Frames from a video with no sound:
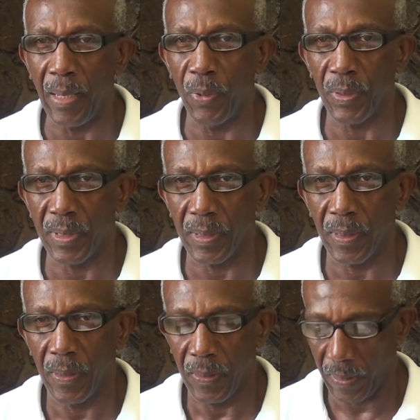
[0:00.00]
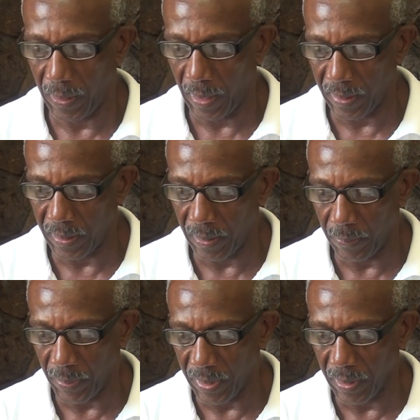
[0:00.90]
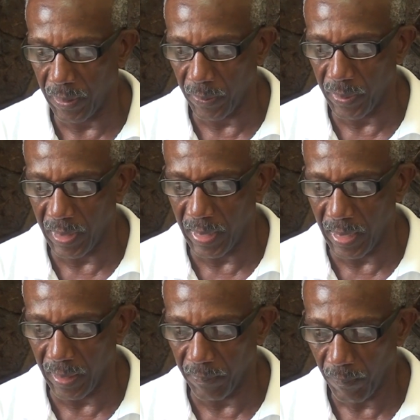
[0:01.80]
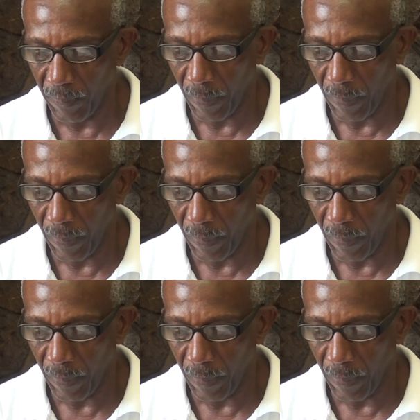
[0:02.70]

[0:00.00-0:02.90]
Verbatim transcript: Abbott as the person who is leading.